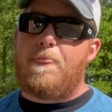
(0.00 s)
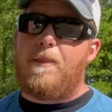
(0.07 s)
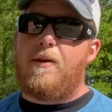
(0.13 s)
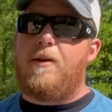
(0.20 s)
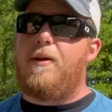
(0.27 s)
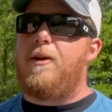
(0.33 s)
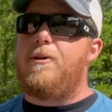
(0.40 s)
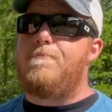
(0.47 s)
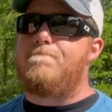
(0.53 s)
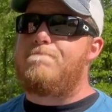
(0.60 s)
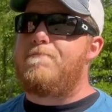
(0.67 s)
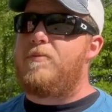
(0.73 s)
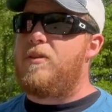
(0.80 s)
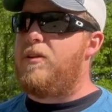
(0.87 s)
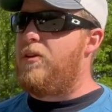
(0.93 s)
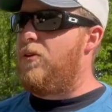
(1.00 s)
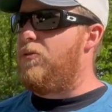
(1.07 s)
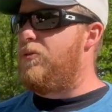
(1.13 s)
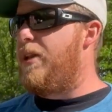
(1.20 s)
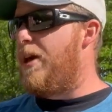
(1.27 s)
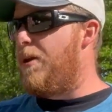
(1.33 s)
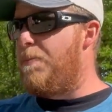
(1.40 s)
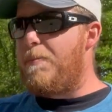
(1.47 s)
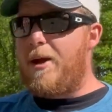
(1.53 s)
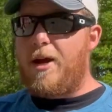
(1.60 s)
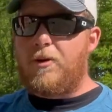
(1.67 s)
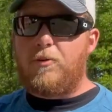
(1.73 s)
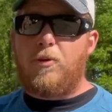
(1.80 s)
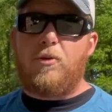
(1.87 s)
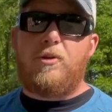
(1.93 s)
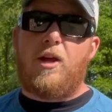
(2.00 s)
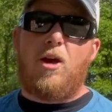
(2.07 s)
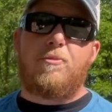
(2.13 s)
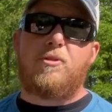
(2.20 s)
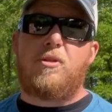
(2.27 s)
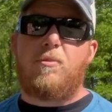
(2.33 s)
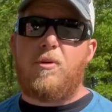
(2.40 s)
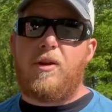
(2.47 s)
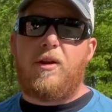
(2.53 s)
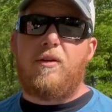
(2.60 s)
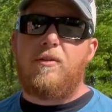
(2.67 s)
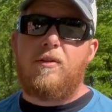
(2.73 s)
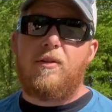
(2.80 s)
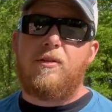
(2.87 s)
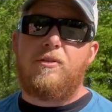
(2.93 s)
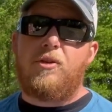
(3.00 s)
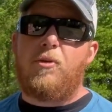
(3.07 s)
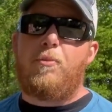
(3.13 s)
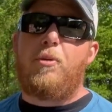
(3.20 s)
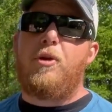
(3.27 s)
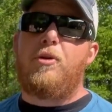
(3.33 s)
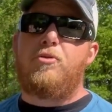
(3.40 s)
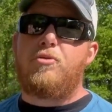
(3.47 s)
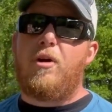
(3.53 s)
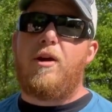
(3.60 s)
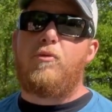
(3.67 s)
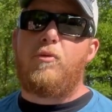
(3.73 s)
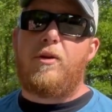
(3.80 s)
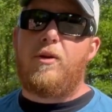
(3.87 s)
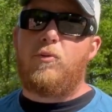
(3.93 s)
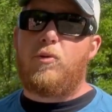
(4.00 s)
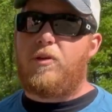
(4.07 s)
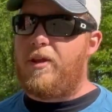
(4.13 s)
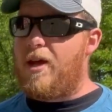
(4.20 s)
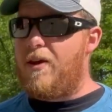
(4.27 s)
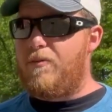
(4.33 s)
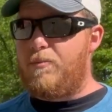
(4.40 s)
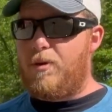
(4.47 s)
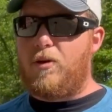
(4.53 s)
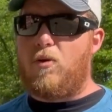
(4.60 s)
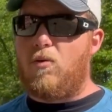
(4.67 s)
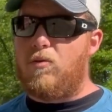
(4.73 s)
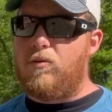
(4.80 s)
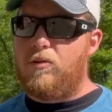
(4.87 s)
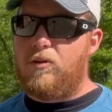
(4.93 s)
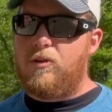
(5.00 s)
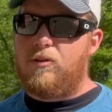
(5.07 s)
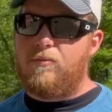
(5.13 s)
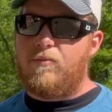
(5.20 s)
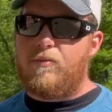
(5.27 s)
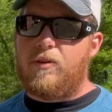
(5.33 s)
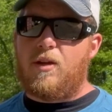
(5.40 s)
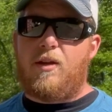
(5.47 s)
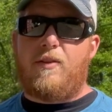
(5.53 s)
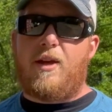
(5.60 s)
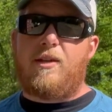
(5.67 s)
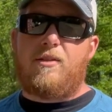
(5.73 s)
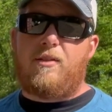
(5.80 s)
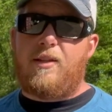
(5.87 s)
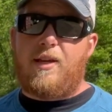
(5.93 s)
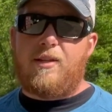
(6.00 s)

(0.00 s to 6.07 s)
down a back road to help somebody, put a driveway in where they have a mud hole. And that's